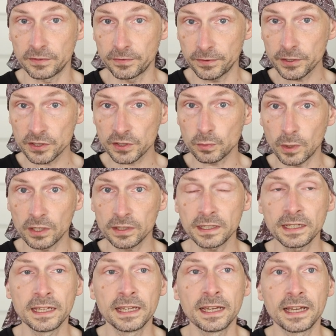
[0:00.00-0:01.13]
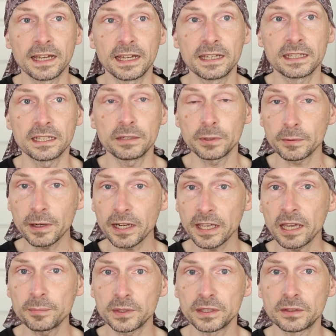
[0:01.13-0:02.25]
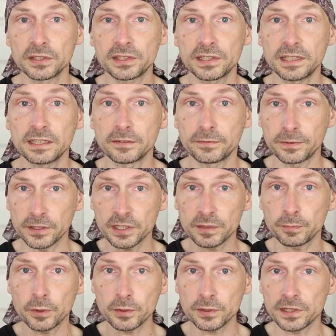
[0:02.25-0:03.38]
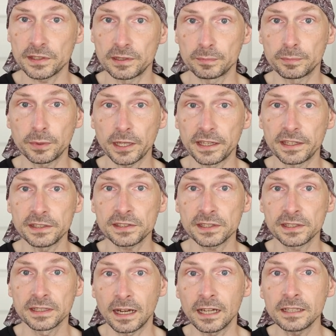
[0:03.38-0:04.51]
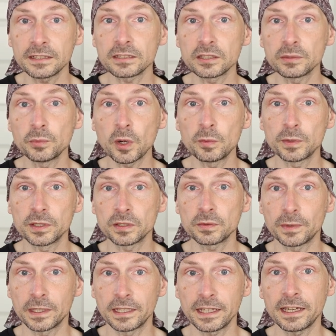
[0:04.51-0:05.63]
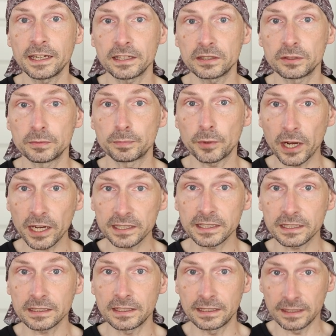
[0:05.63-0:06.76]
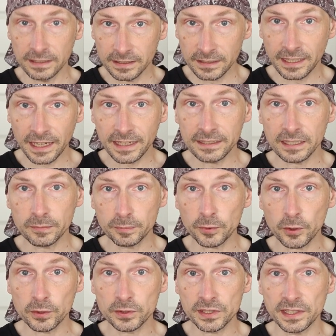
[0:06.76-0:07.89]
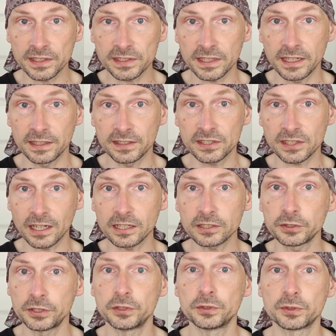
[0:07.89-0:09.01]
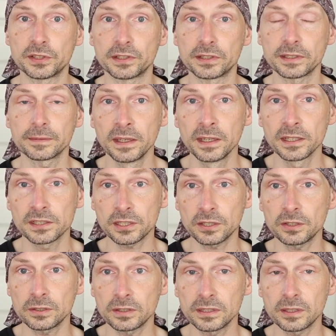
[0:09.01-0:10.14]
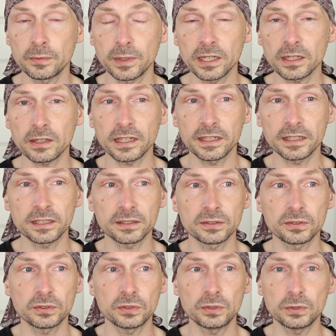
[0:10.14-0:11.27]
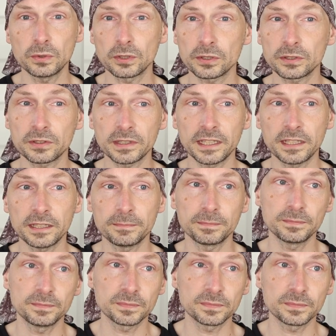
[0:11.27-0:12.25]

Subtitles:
the first one, and they were very happy to see the first process in place until the moment when they had to practically take that process and start to use it. So there were like 2 or 3